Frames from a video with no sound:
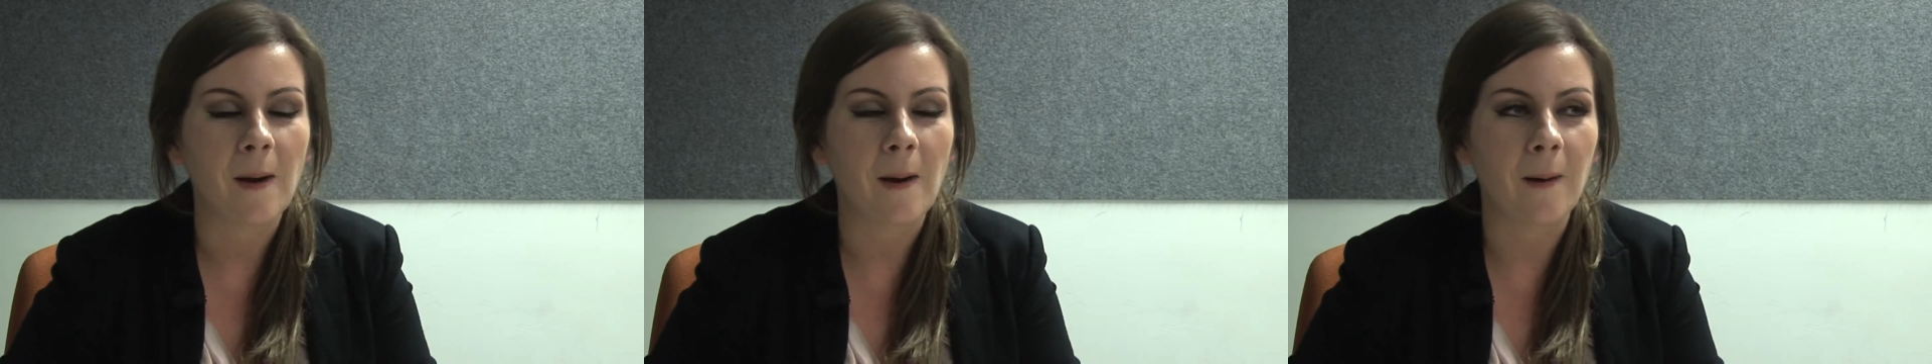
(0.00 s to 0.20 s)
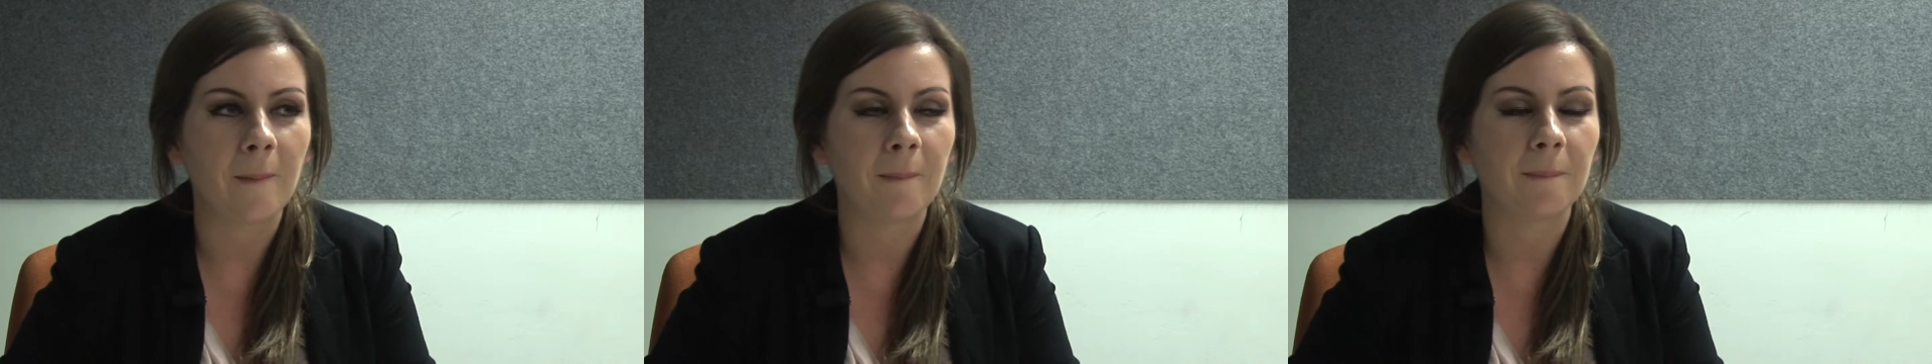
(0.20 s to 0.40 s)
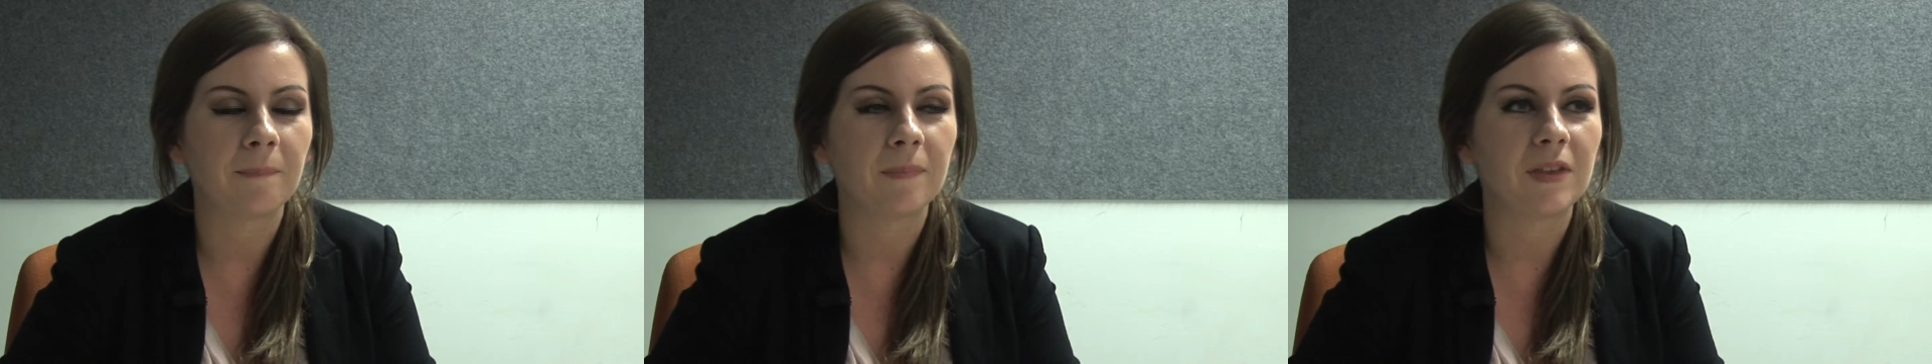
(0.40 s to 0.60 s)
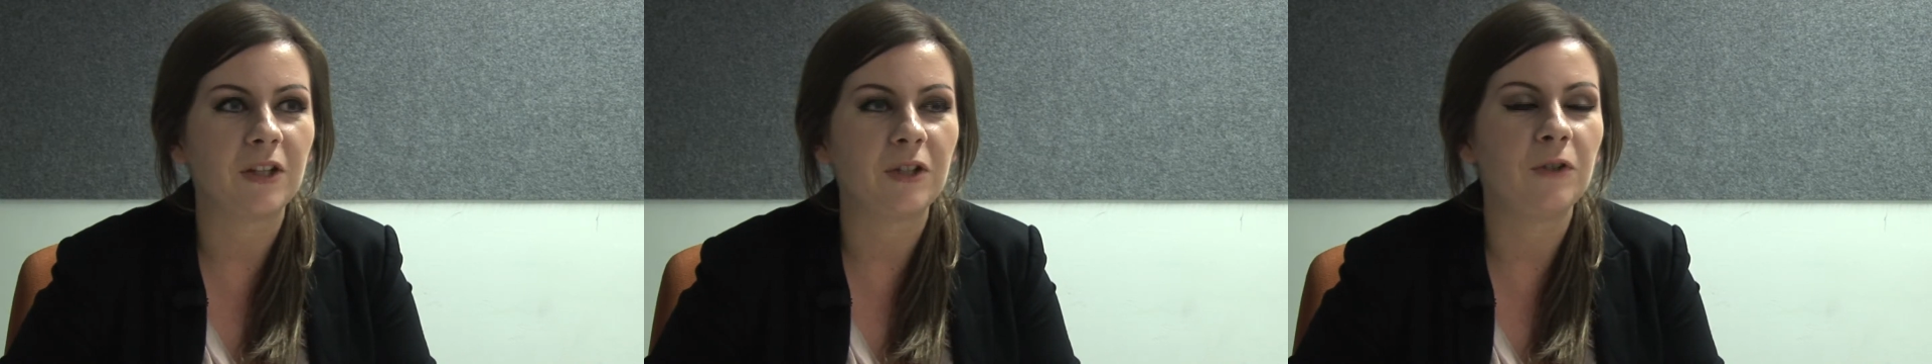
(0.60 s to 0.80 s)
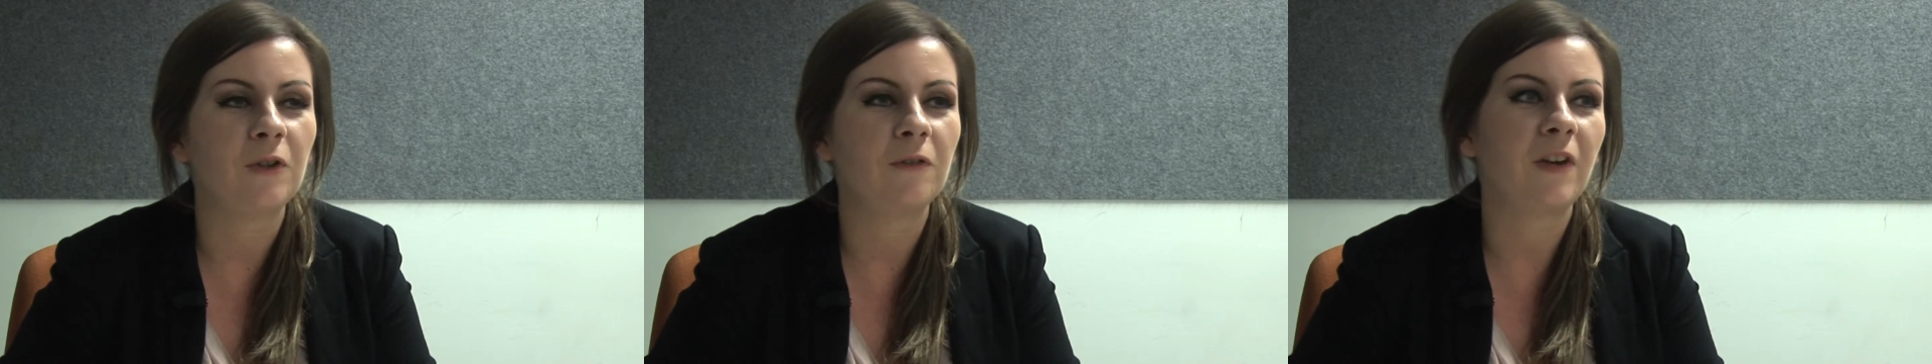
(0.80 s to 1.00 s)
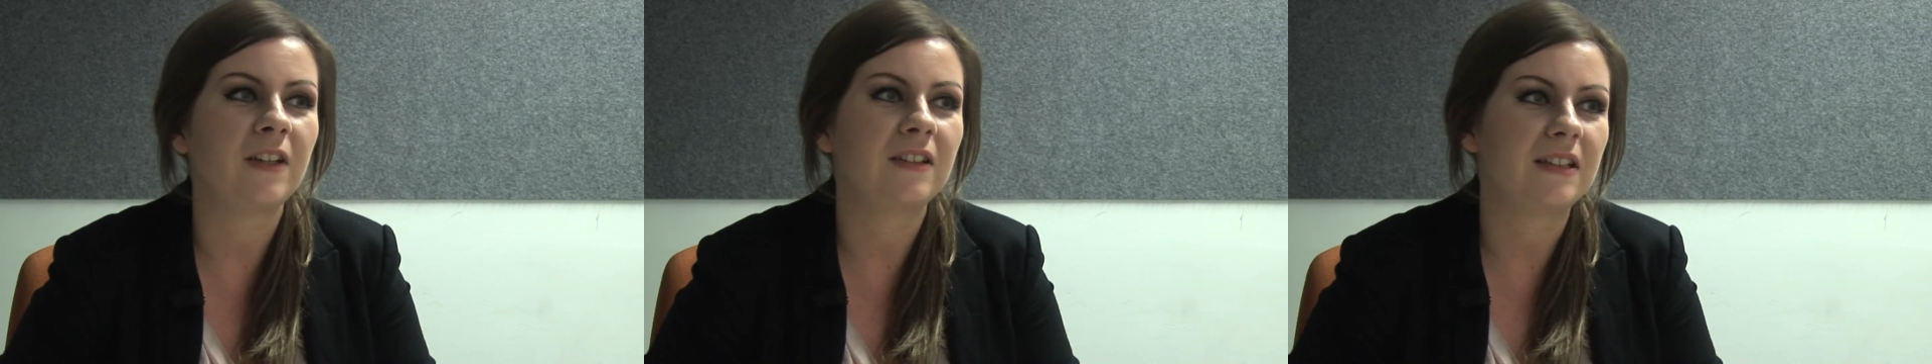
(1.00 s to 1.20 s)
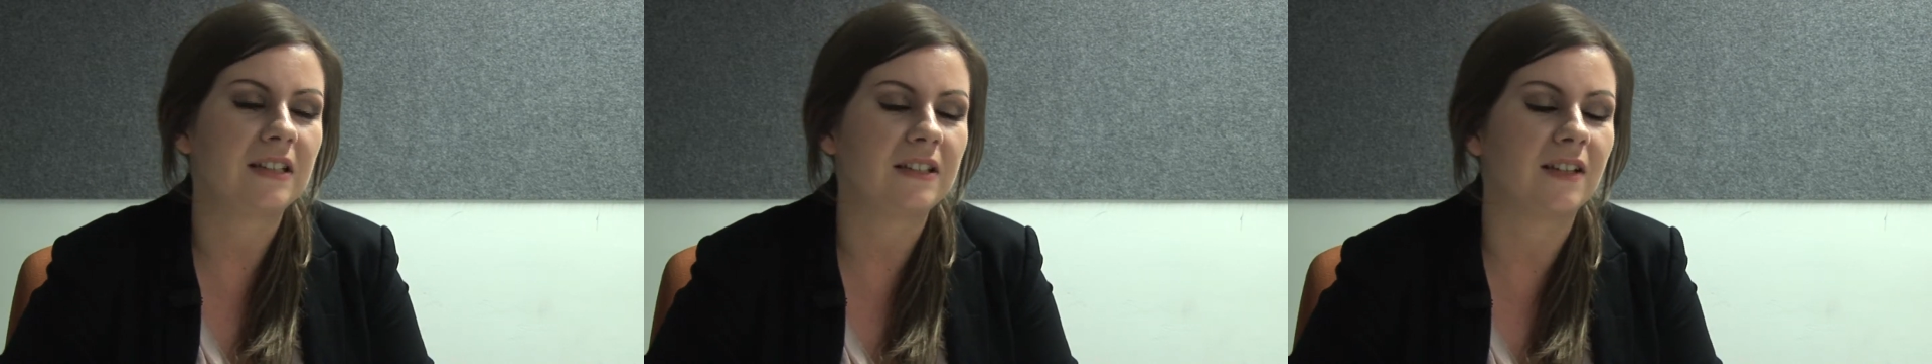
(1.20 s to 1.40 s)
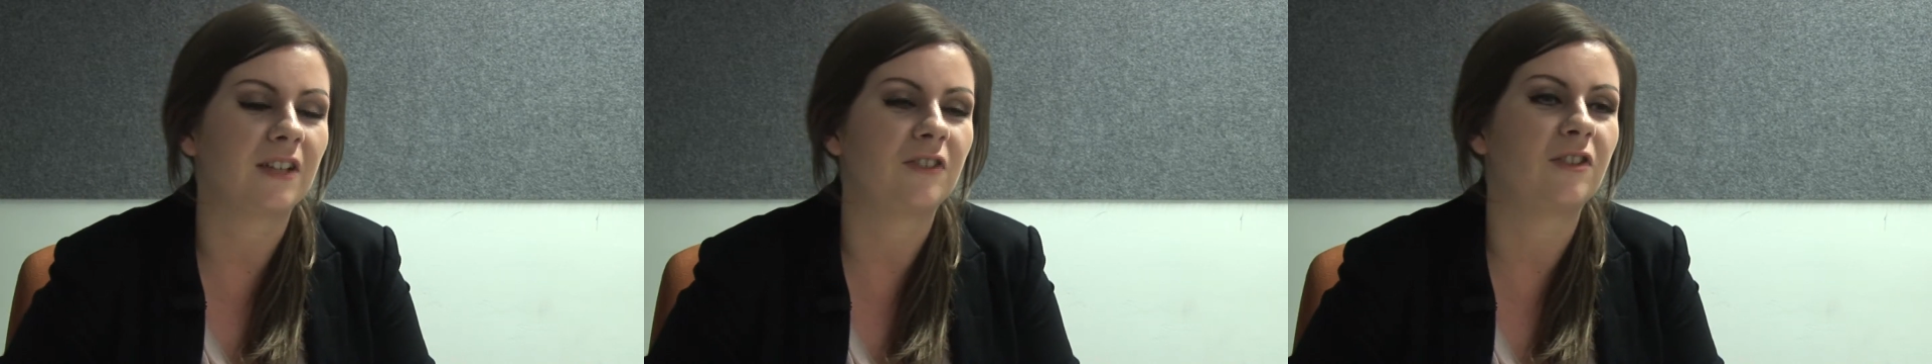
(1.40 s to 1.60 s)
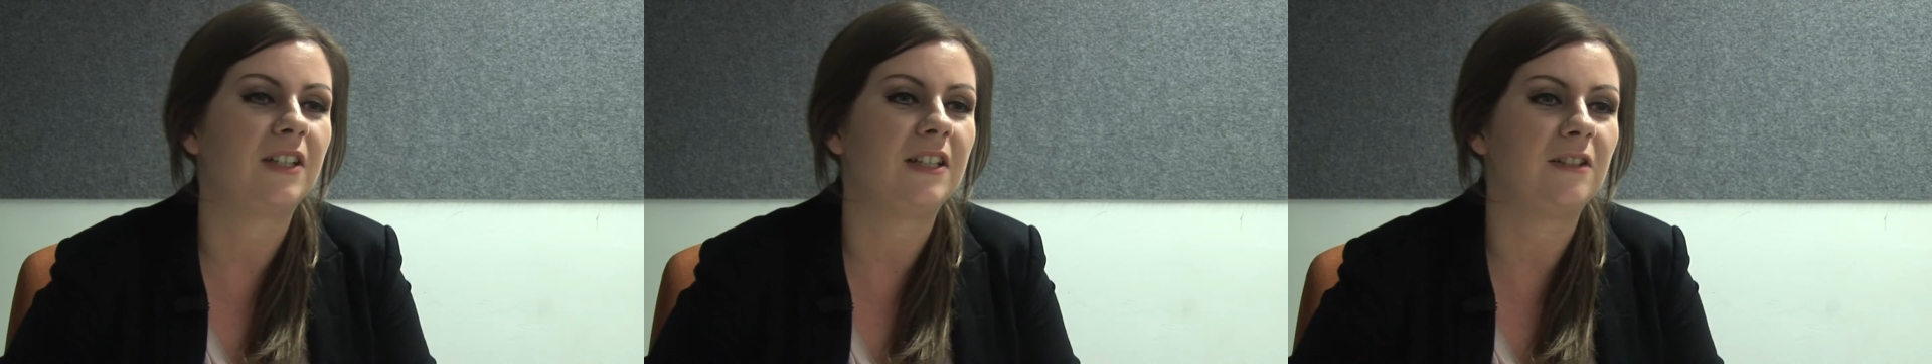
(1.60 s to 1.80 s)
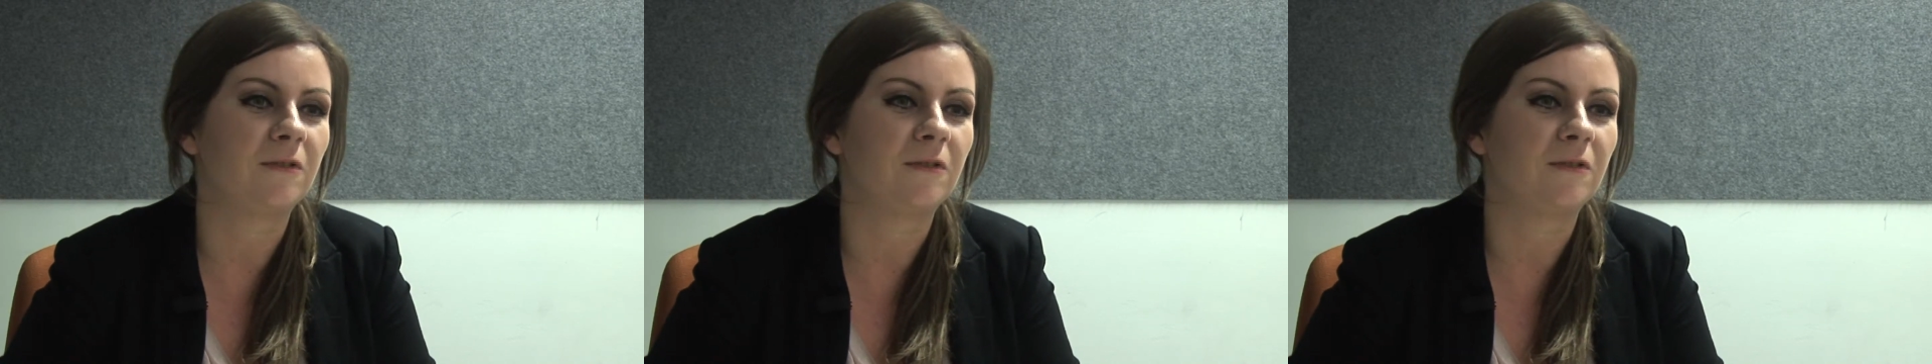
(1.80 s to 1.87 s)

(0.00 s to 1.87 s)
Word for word: Um, the university is actually